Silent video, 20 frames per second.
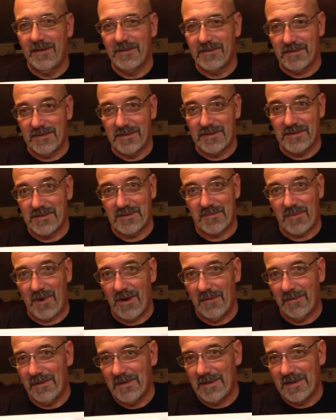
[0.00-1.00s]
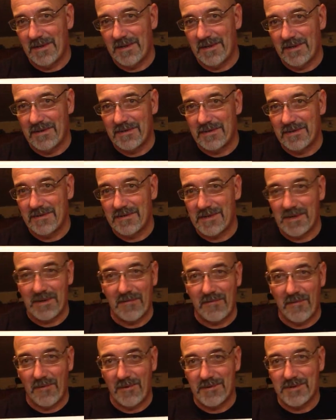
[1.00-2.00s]
So this is probably a
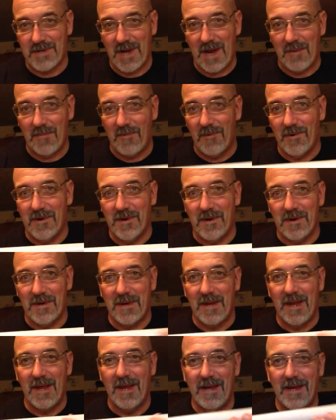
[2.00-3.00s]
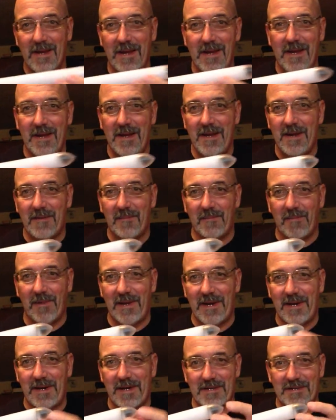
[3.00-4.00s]
Saberforge Type 1
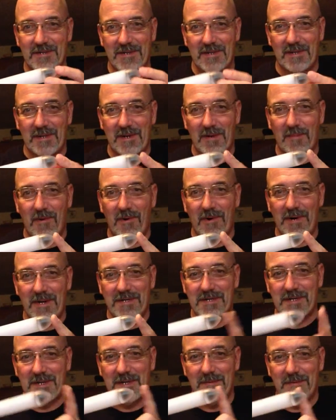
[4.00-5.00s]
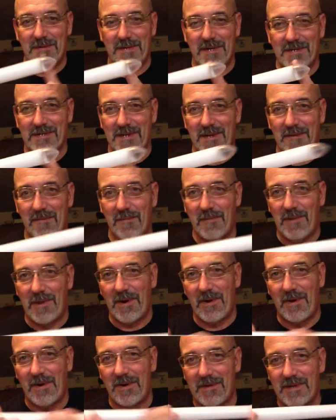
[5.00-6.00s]
blade. It has a clear pointy tip. It does have a
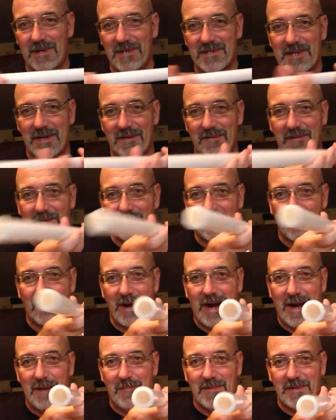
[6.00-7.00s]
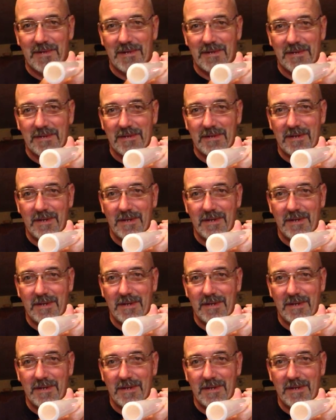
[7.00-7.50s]
mirror. It does have a little wrap in it.